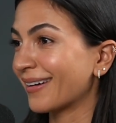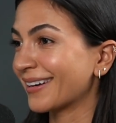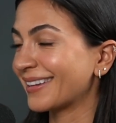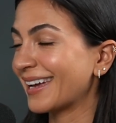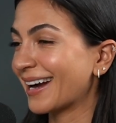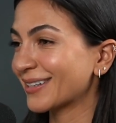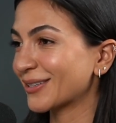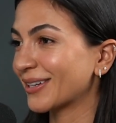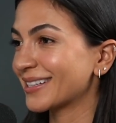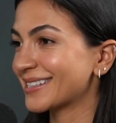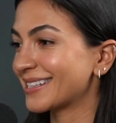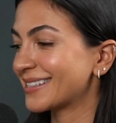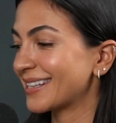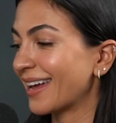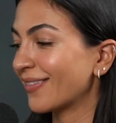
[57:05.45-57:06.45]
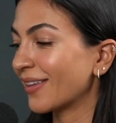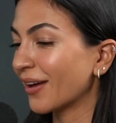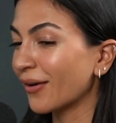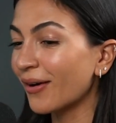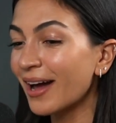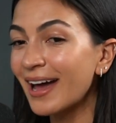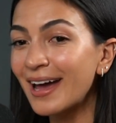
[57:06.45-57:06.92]
And the actor gets to set and they
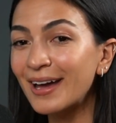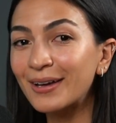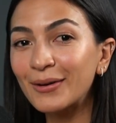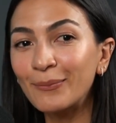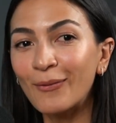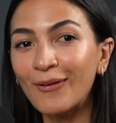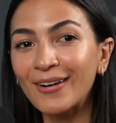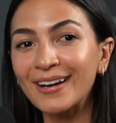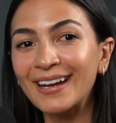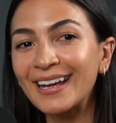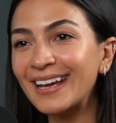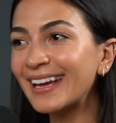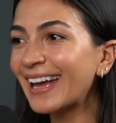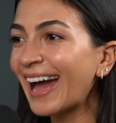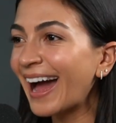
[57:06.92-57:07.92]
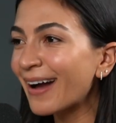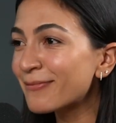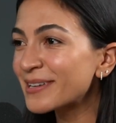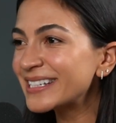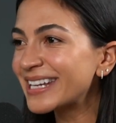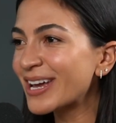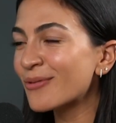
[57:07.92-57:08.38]
go, good morning,
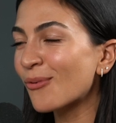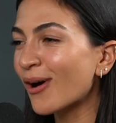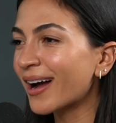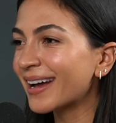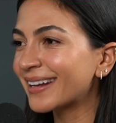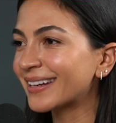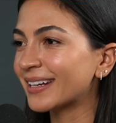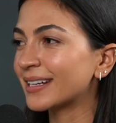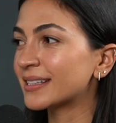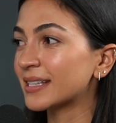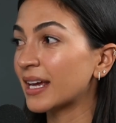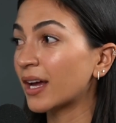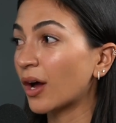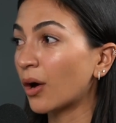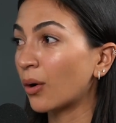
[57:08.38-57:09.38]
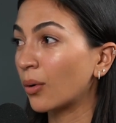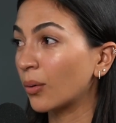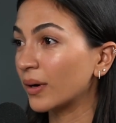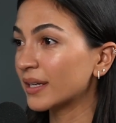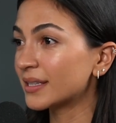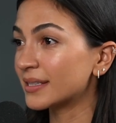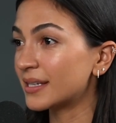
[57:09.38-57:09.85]
happy day one. And it's like, oh,
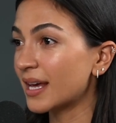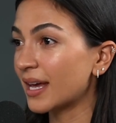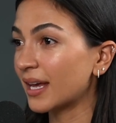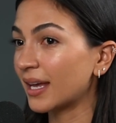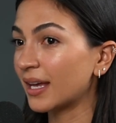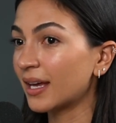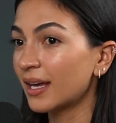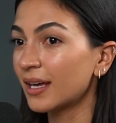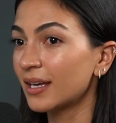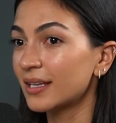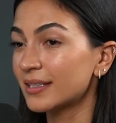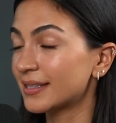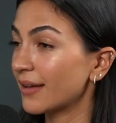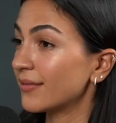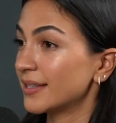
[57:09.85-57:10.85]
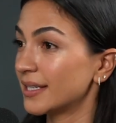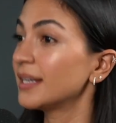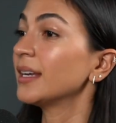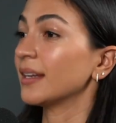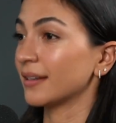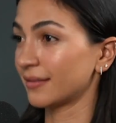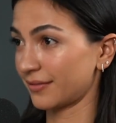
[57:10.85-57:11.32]
it's day
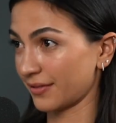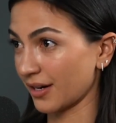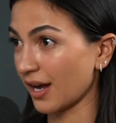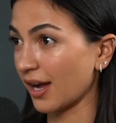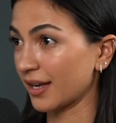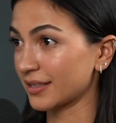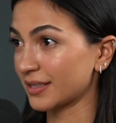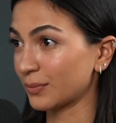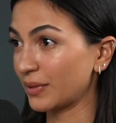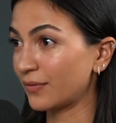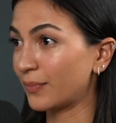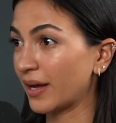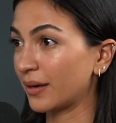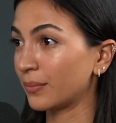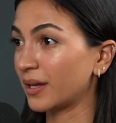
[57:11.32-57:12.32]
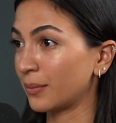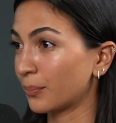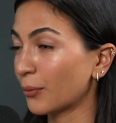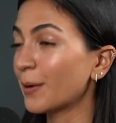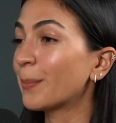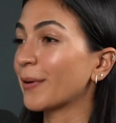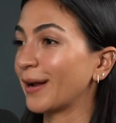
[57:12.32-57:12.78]
17 for us. We've been in
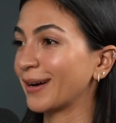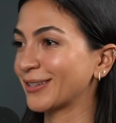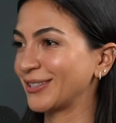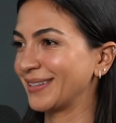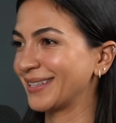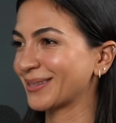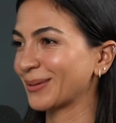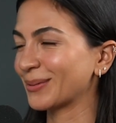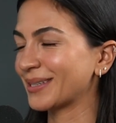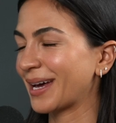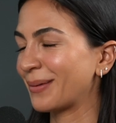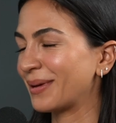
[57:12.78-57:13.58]
pre-production this whole time.